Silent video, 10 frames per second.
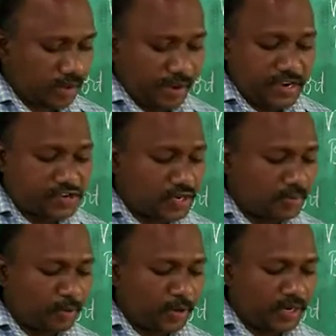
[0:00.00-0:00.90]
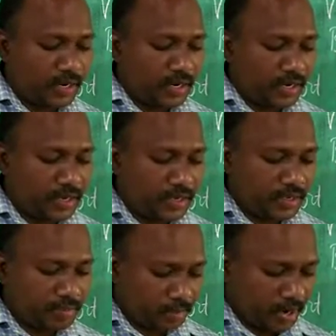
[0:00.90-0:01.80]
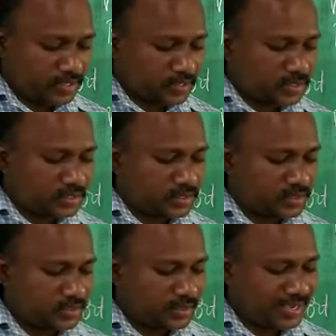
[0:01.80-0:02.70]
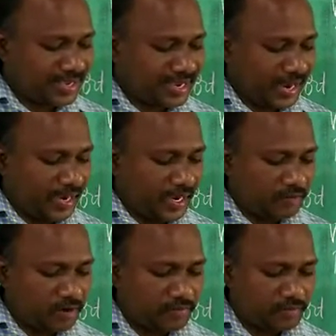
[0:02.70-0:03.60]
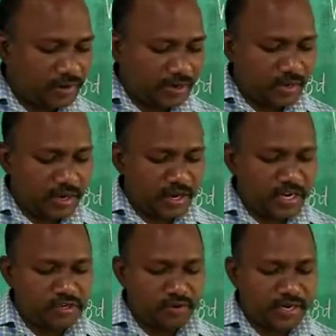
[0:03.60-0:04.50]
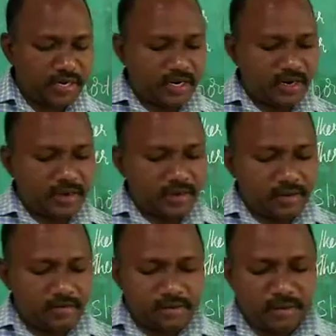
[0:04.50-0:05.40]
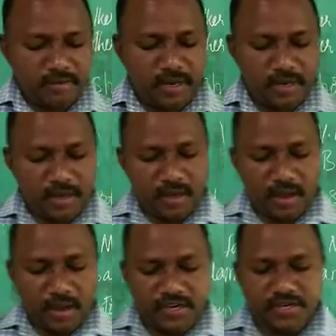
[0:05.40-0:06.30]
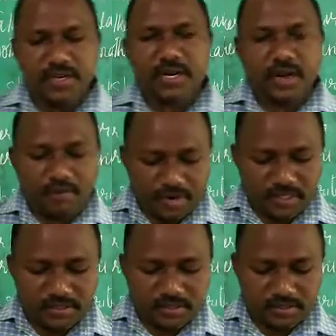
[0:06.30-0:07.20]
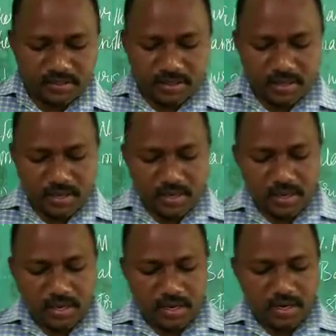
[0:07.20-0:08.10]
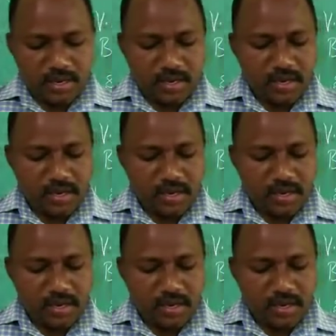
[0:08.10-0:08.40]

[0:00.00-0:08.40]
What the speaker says: Asian Poetry Prize, Kent Award for English writing from Asian countries, and